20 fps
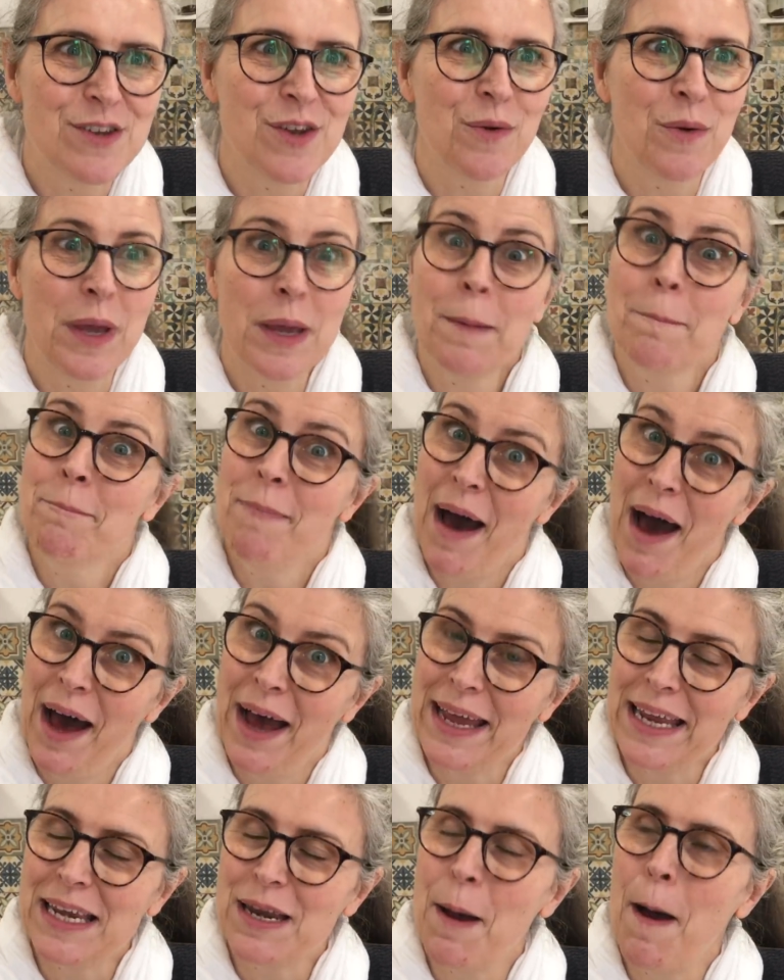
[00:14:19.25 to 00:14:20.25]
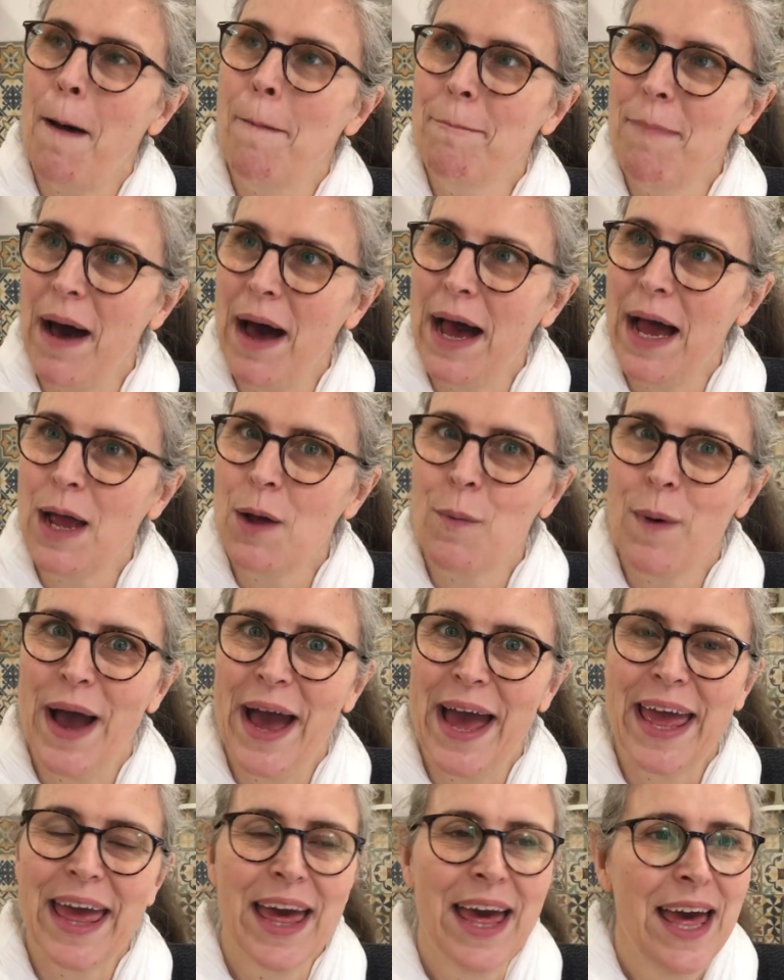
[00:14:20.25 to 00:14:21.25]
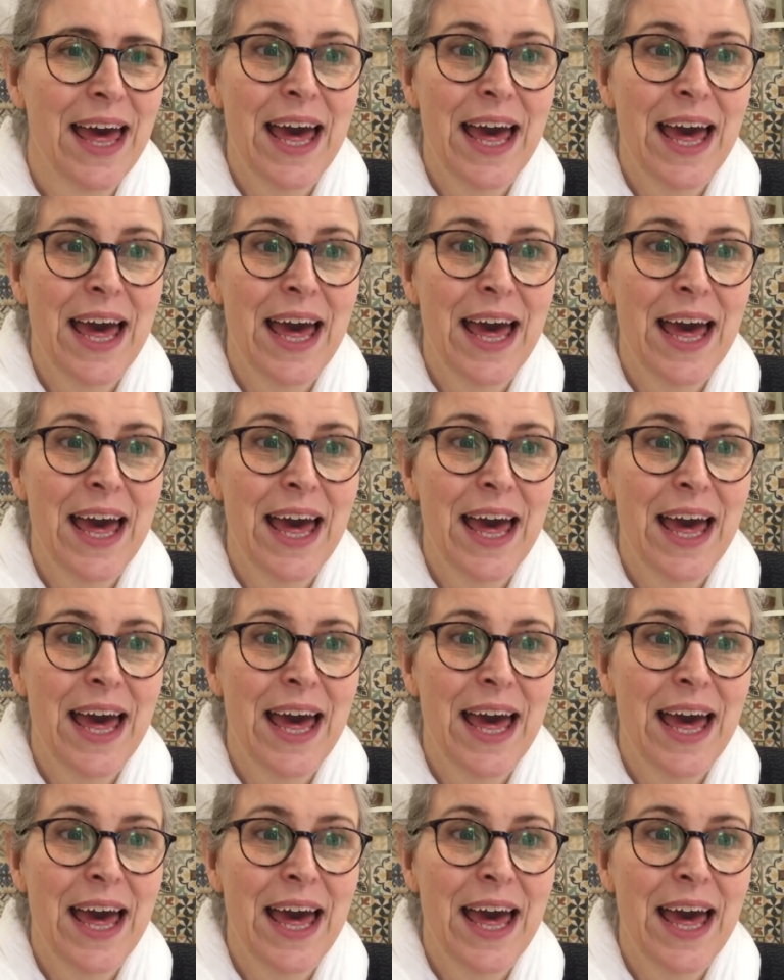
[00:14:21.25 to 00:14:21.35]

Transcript: doing mine my way.